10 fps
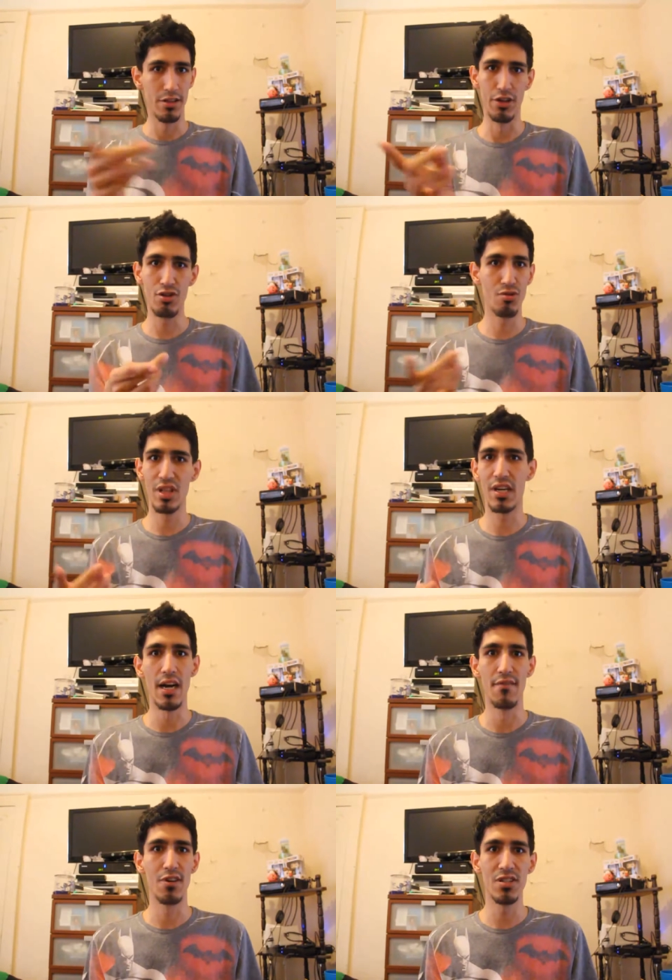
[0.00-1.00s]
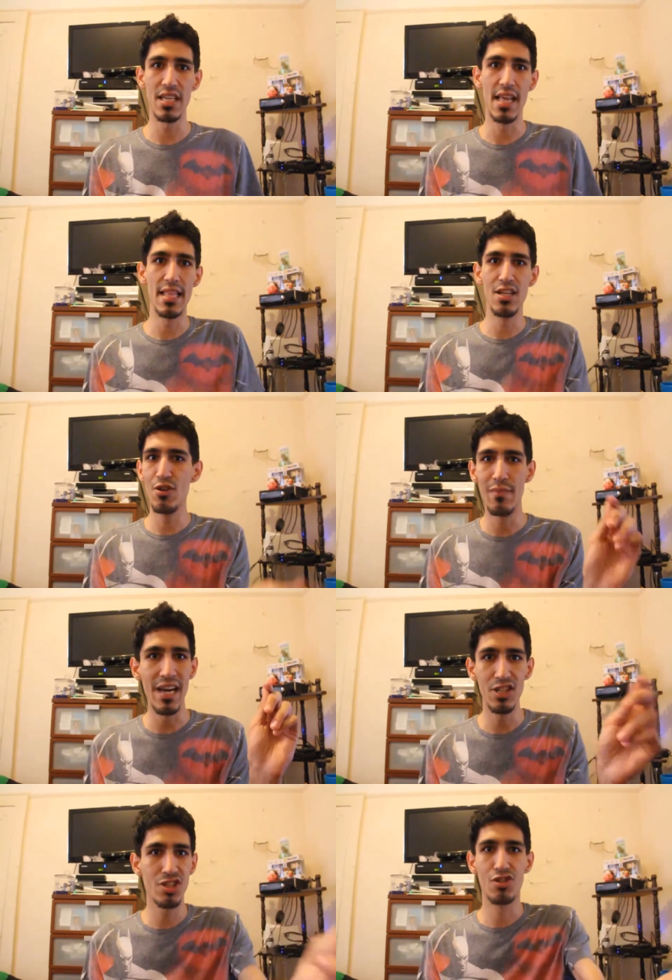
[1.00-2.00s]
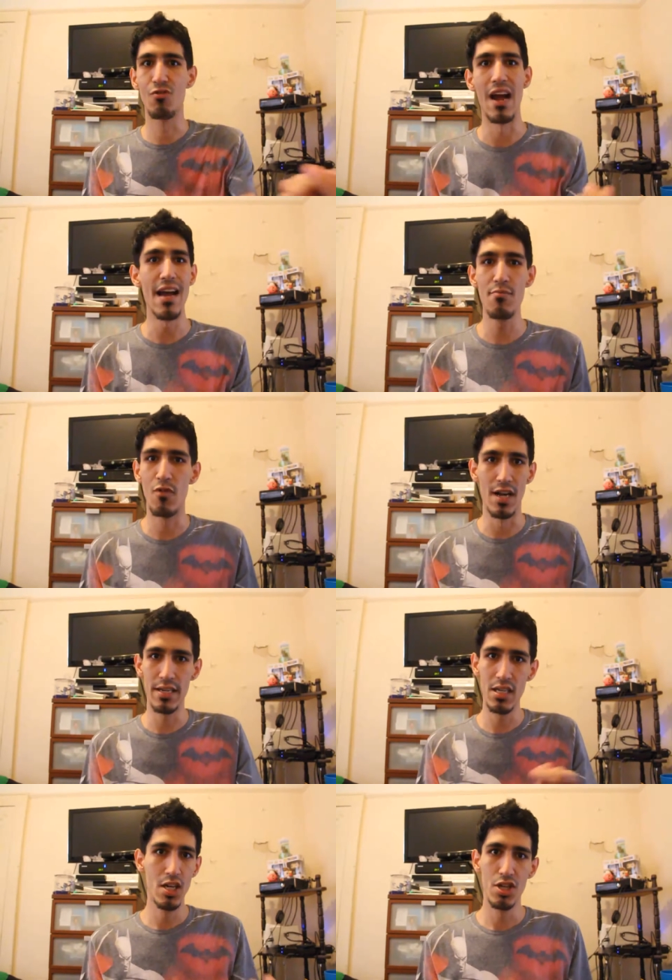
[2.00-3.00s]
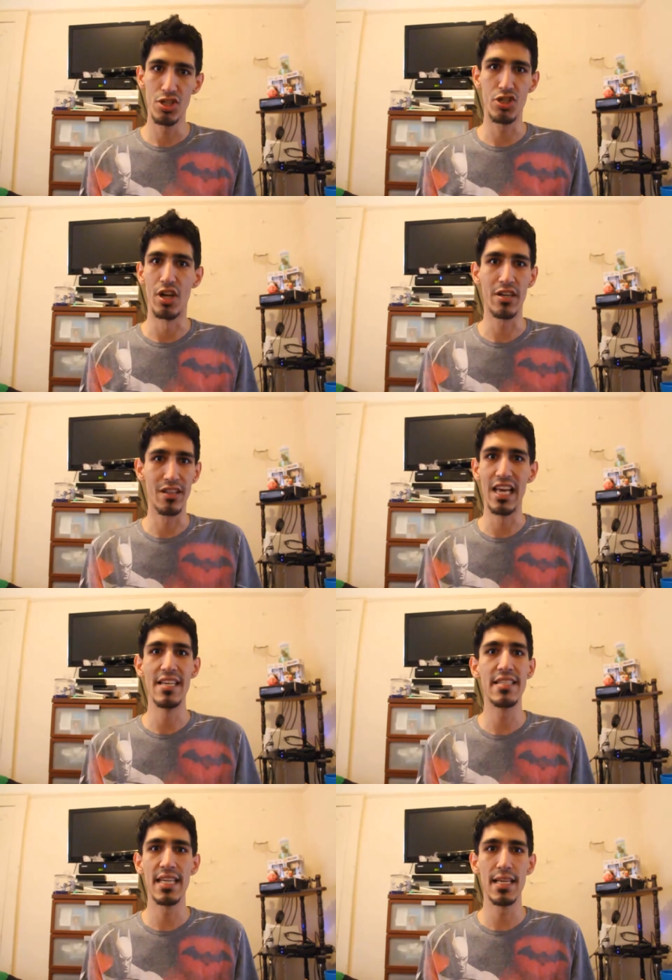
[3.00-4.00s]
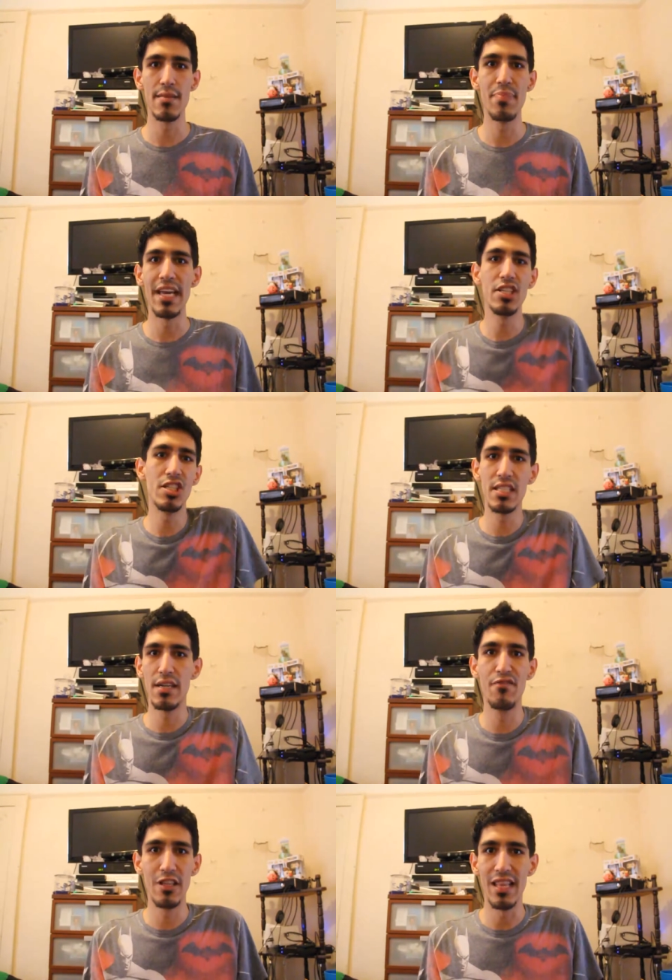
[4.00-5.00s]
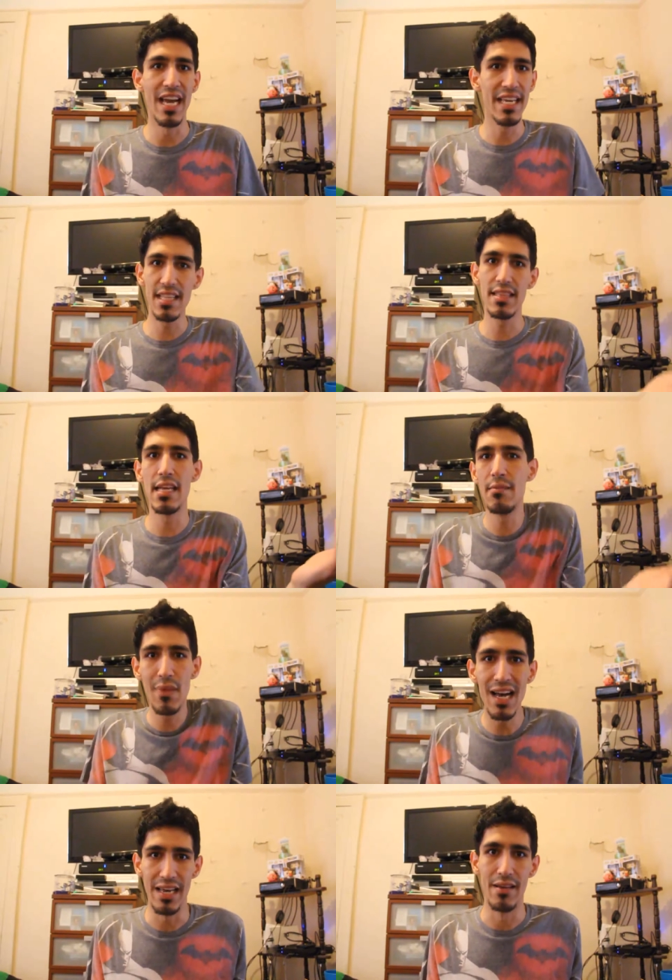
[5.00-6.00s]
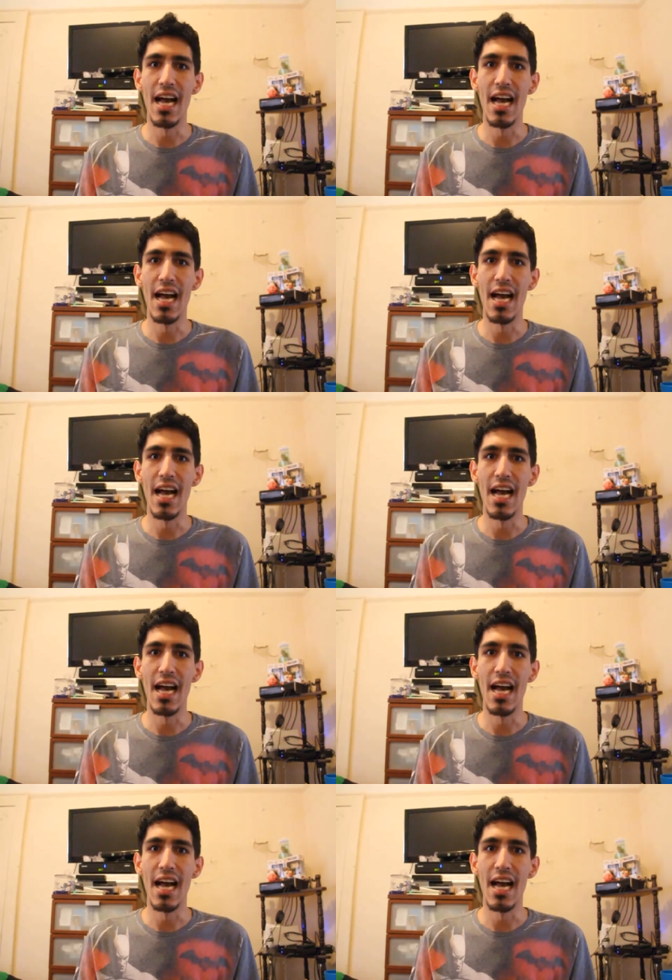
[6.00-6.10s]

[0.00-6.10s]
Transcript: look through the covers, and then you might just grab one, start glancing at the pages, and if you like it, then buy it.